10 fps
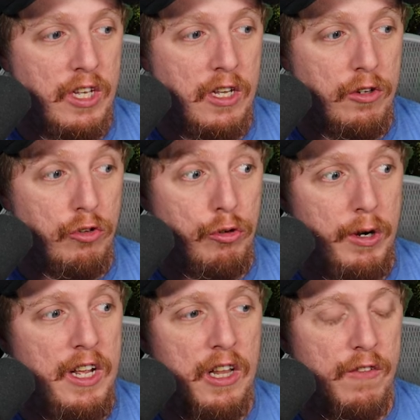the
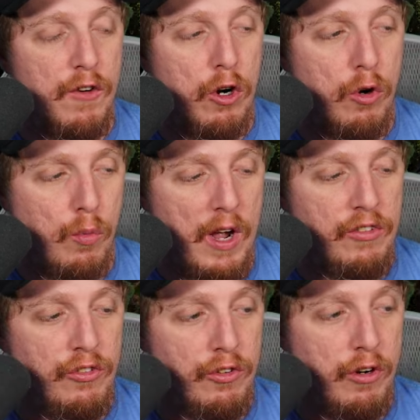trailer for
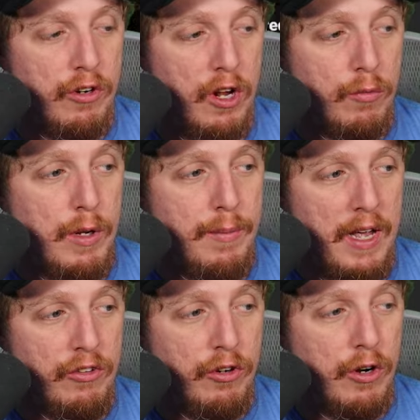Horizon Zero Dawn
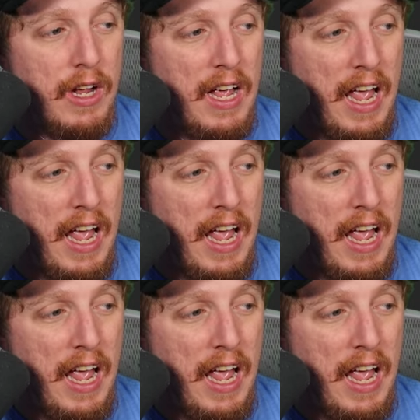Remaster